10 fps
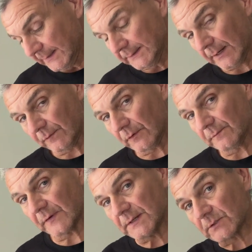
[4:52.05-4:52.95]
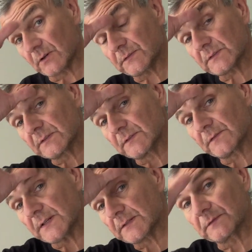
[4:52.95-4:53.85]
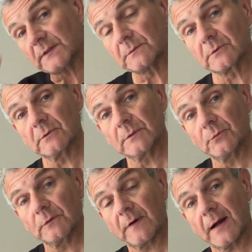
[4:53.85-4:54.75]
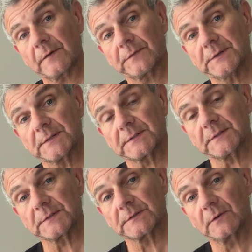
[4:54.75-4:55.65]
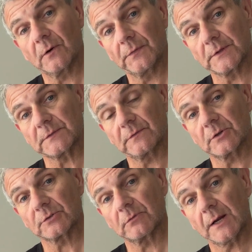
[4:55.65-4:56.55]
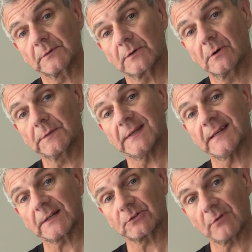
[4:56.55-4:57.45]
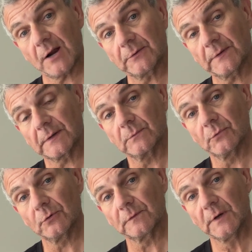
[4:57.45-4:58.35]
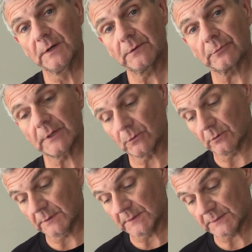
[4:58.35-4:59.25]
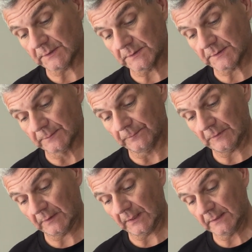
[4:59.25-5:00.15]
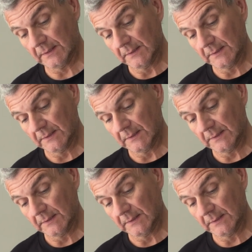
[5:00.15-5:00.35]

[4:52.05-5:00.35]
Now from face-offs, the defensive team can only move half the distance on this first round. On the next round, they can move 3/4 distance, okay?